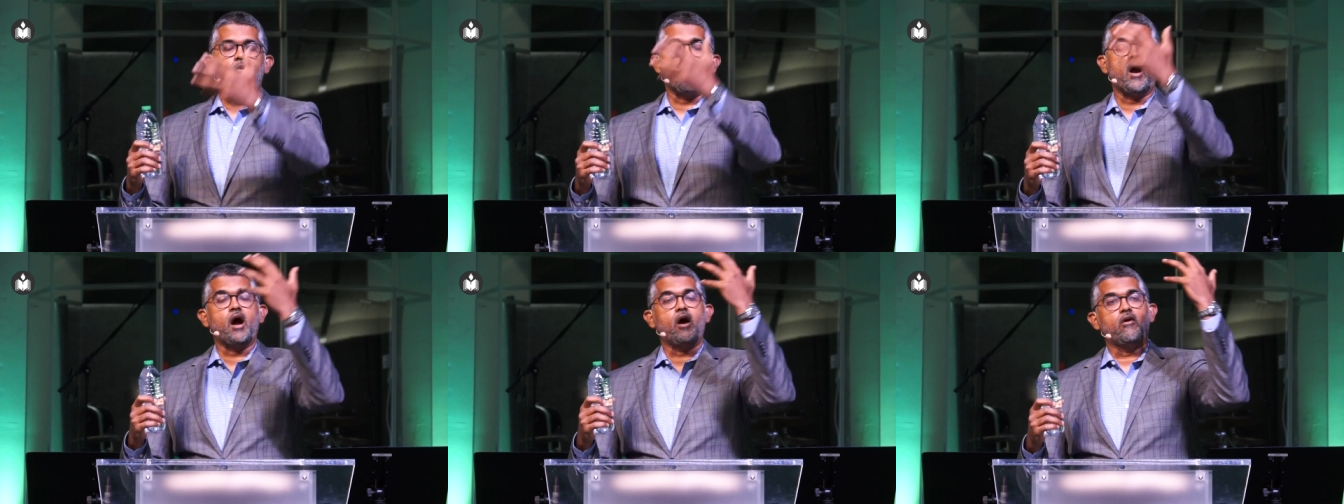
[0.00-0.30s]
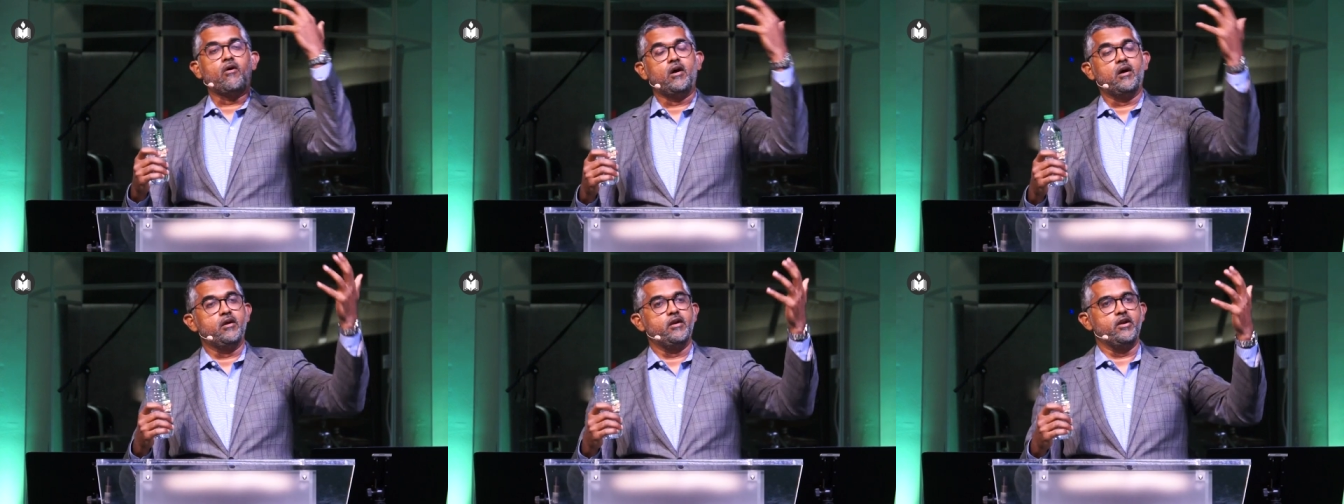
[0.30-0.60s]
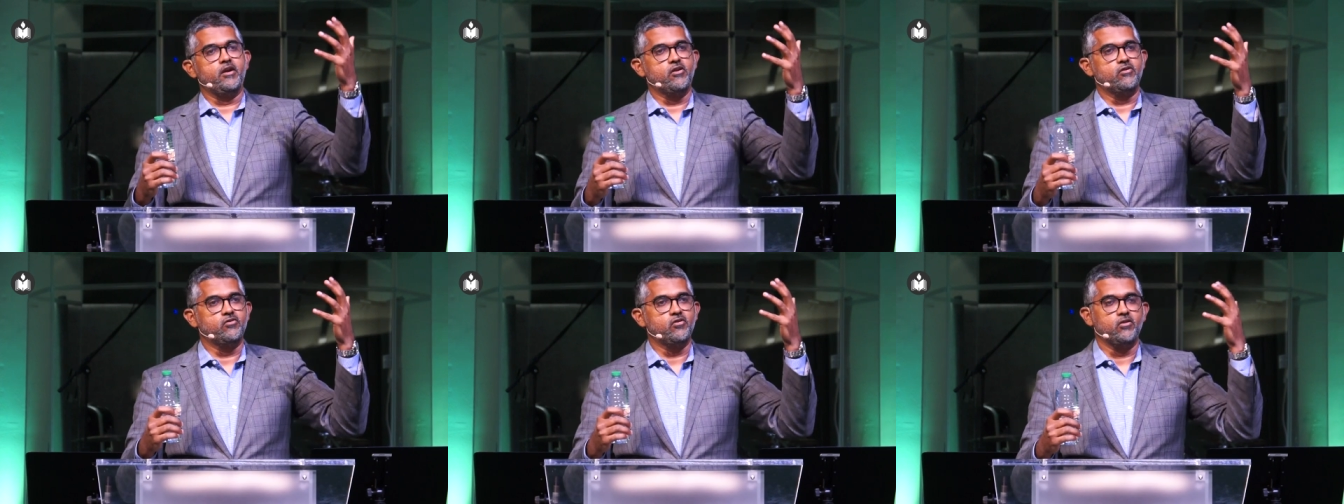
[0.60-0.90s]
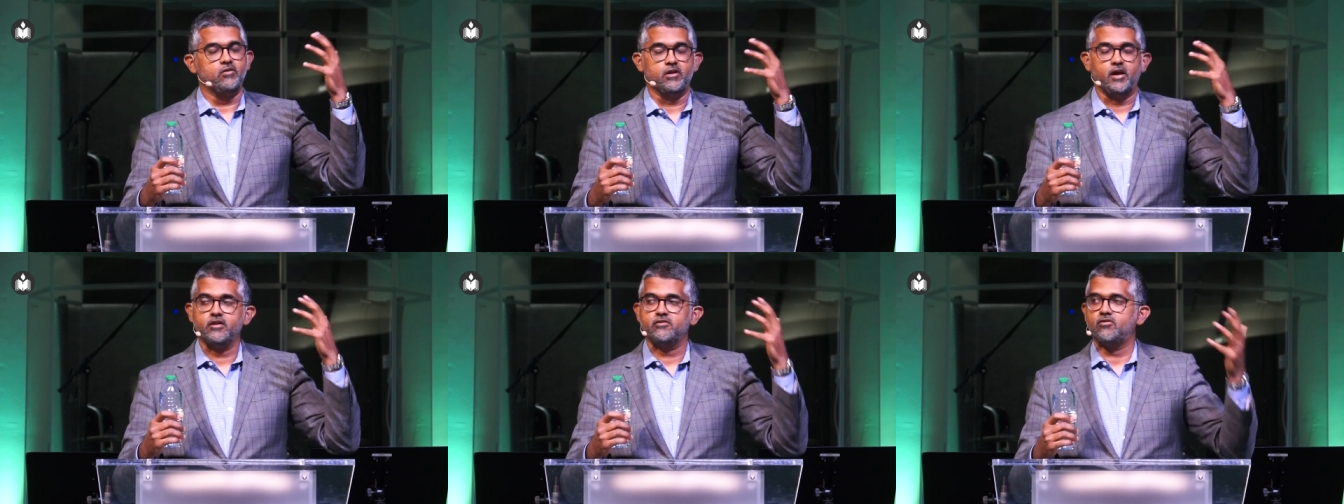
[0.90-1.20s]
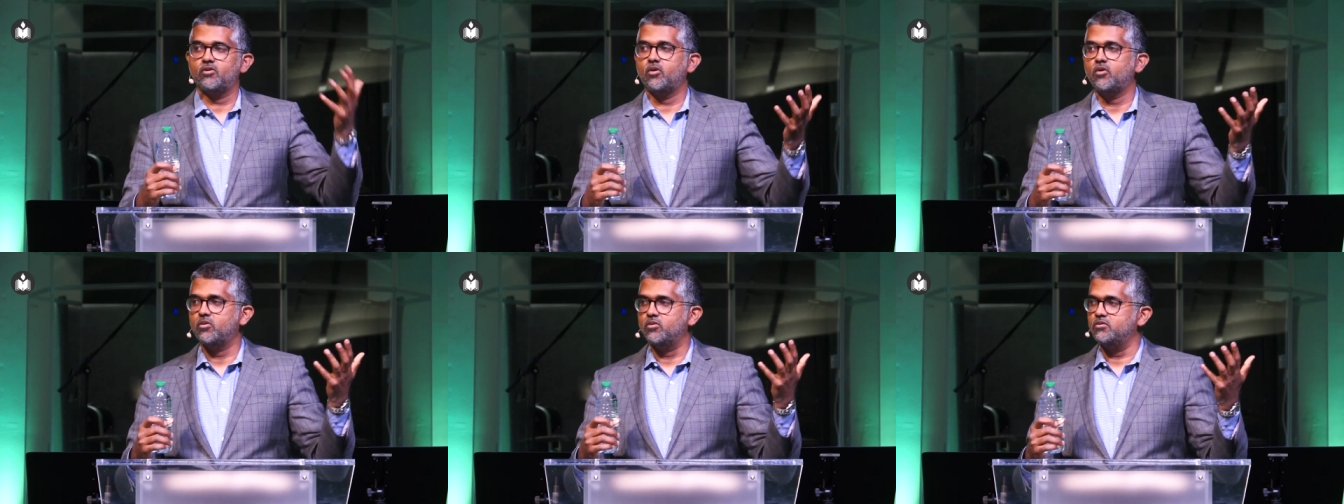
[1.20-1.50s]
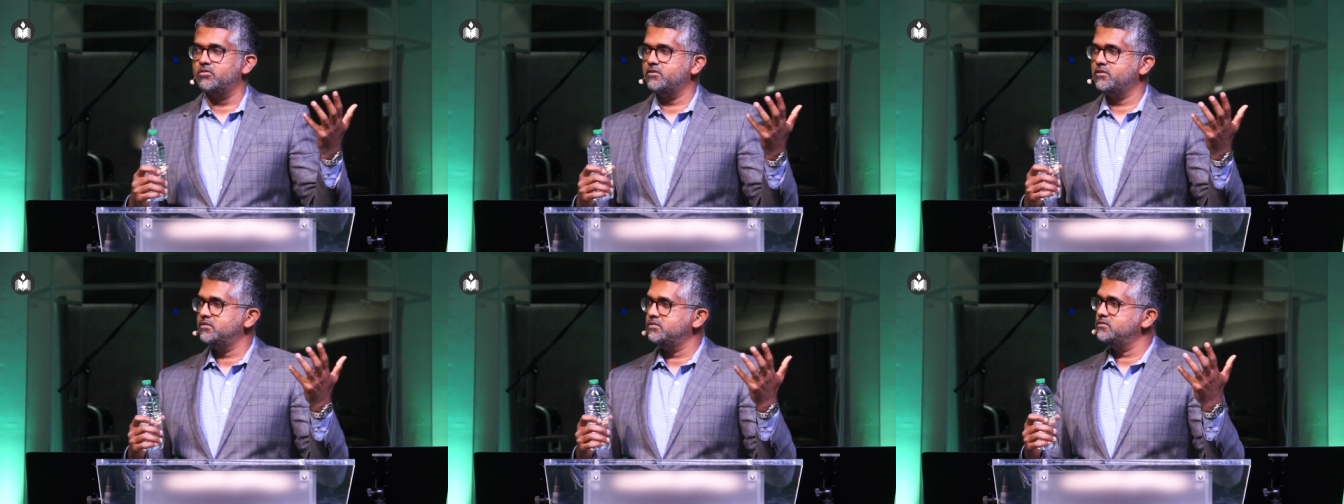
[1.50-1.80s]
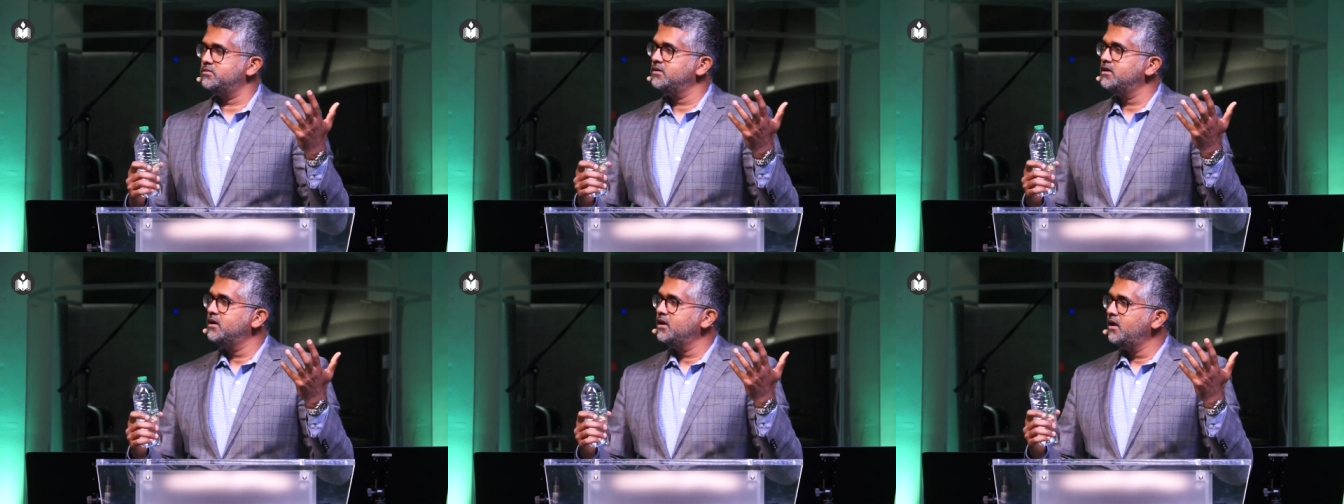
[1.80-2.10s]
wow, a hundred years old, that's old,
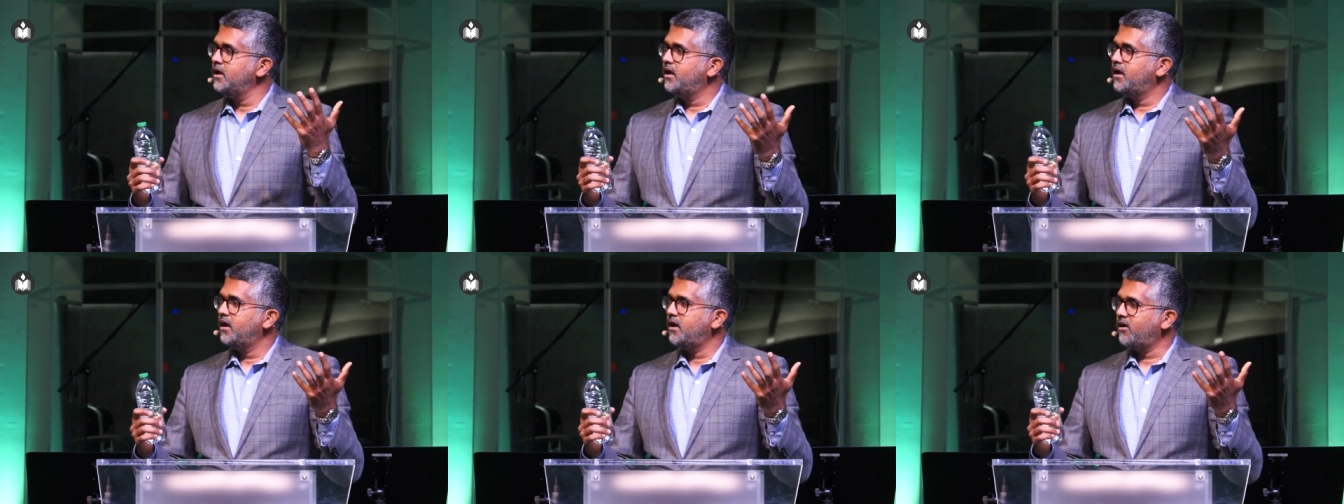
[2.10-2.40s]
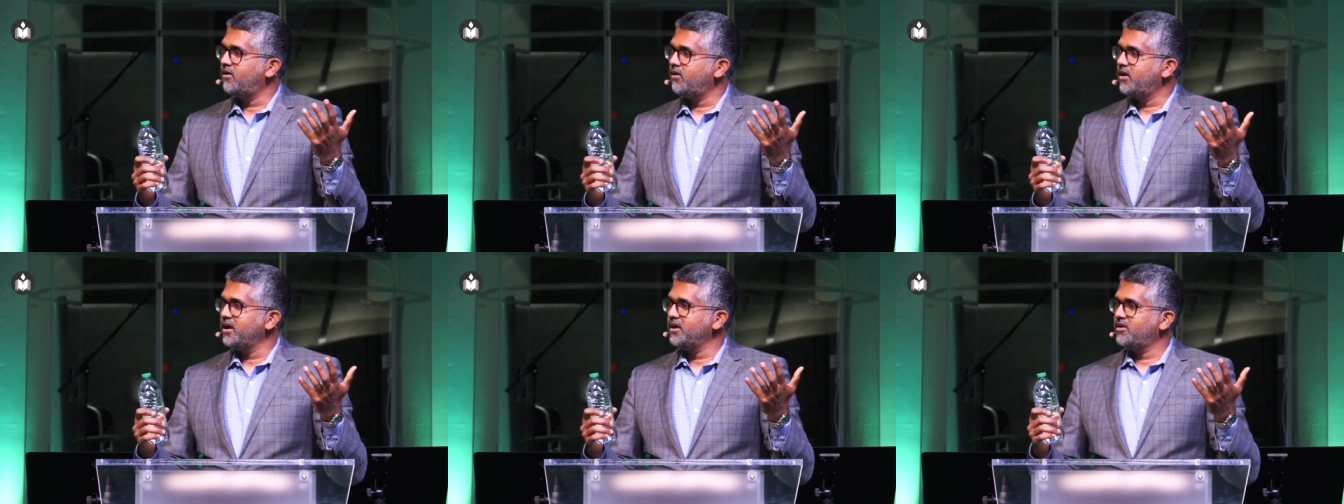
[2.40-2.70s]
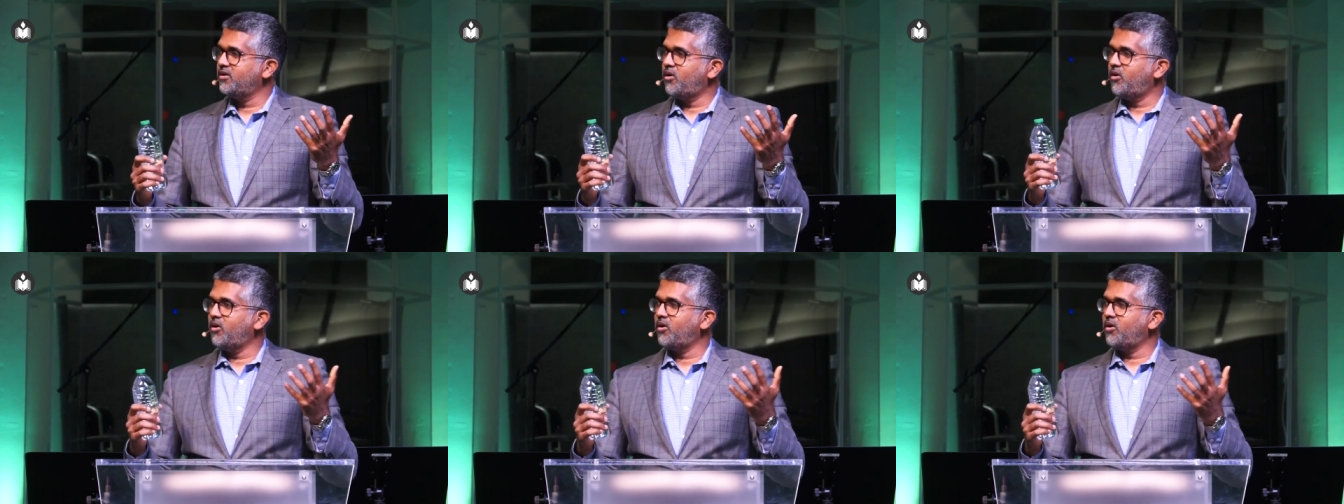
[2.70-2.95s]
dude, right?